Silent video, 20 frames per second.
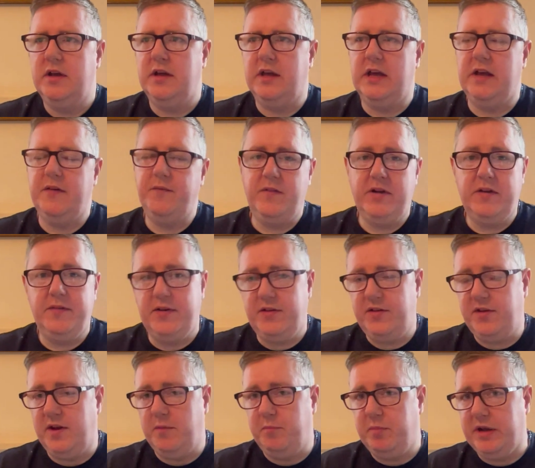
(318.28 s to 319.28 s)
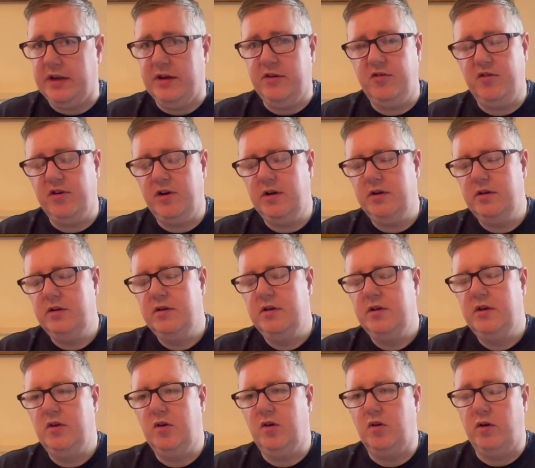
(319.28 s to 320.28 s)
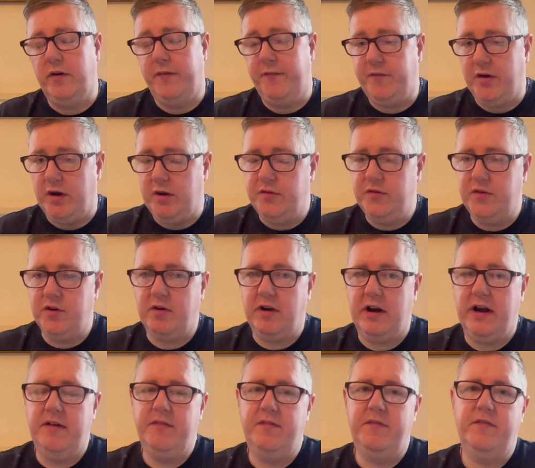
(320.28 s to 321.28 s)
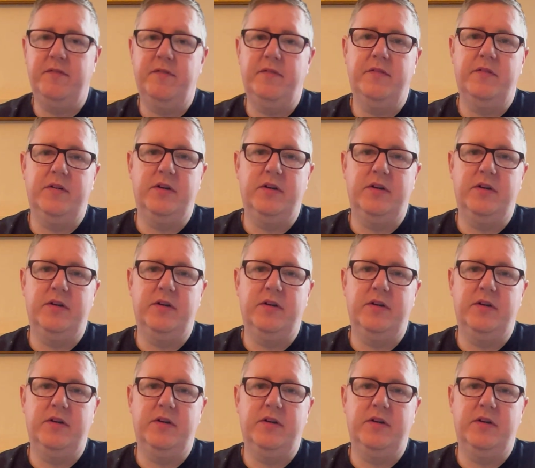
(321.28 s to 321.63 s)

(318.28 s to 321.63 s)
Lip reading: even if it's in a picture or a photograph